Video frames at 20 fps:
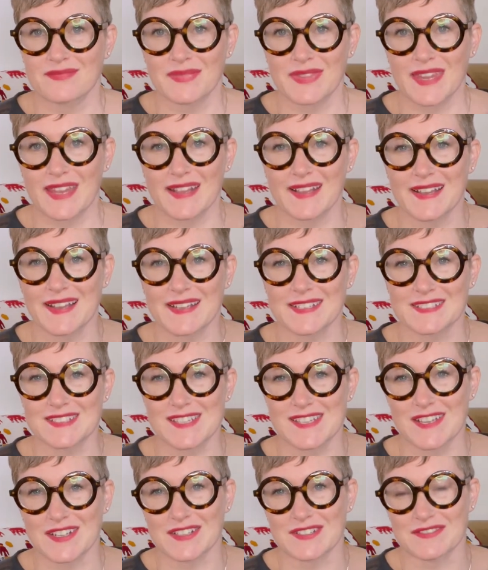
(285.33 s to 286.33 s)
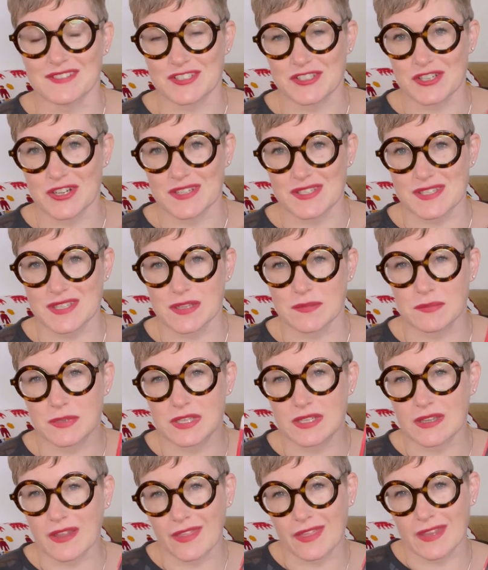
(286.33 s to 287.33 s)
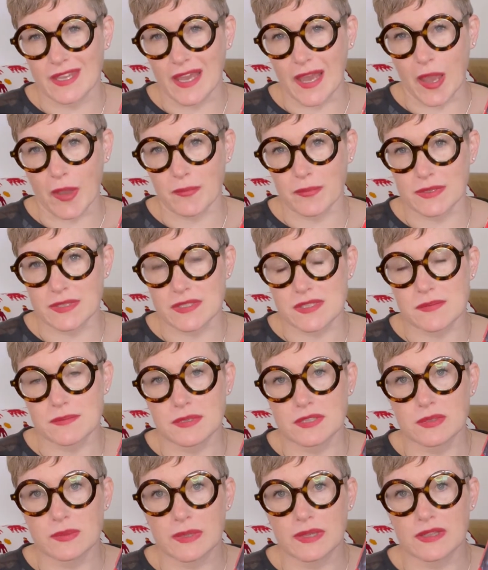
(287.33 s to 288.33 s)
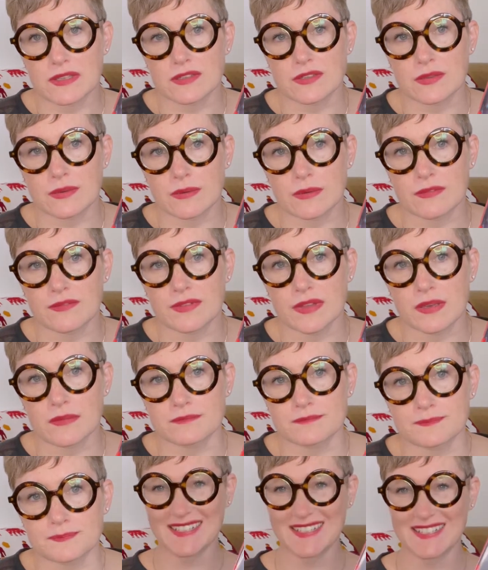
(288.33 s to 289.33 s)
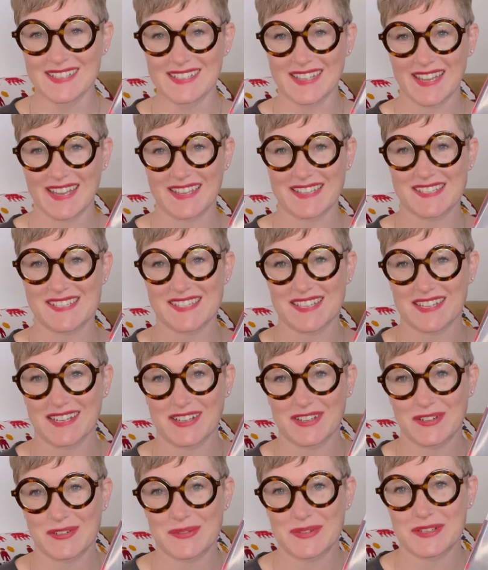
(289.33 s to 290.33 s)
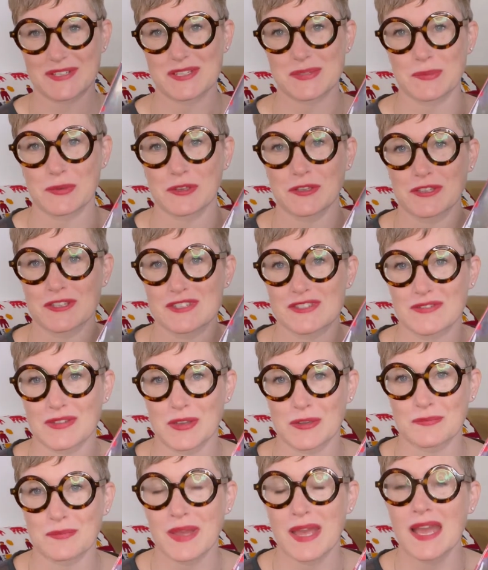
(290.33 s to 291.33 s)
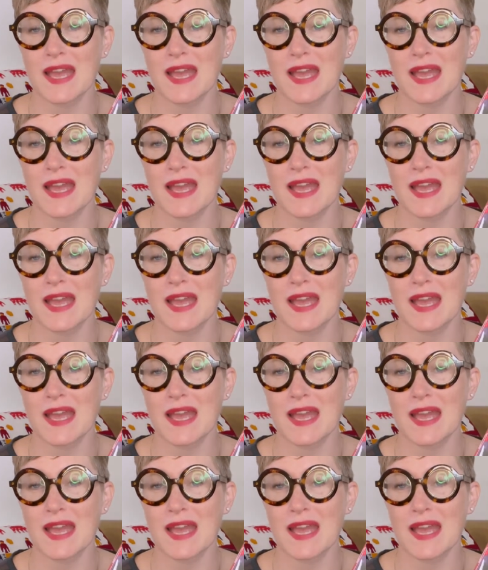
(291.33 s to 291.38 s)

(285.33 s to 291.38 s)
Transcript: yeah, it's kind of interesting, but nothing happens between the two of them. Like I said, I don't want to spoil this film.